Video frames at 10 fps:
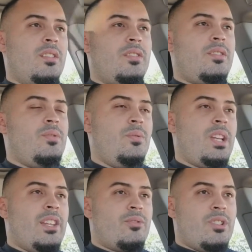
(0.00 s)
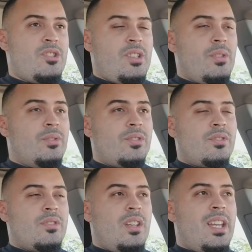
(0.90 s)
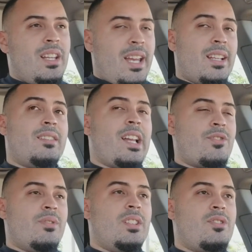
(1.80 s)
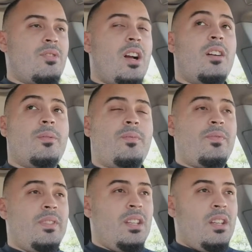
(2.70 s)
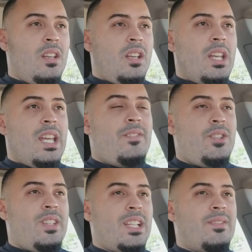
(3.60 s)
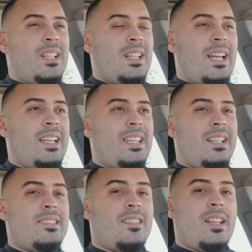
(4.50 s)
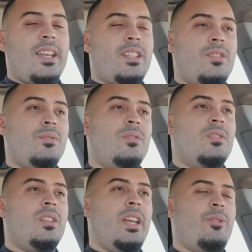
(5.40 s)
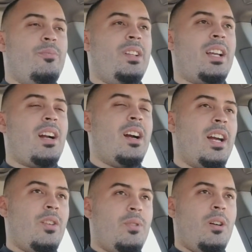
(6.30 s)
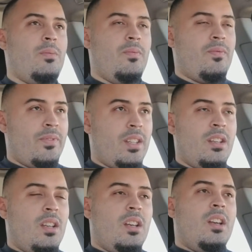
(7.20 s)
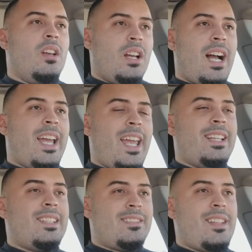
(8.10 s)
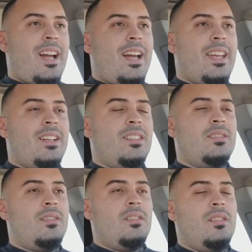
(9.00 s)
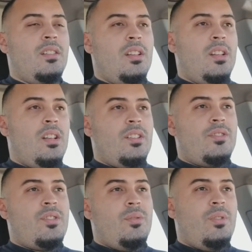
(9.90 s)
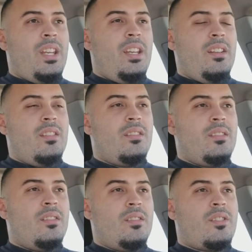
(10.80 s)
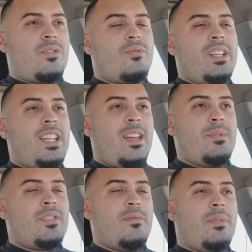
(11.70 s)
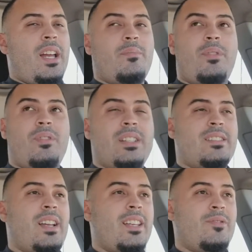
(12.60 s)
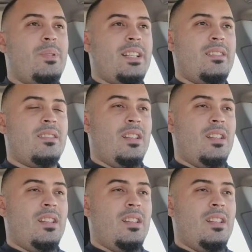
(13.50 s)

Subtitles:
to get 3 shields. And, like, that's really strong. If you think of it like he doesn't like you, it would be like, all right, well, I ate this die to eat 3 damage of my opponent's dice, because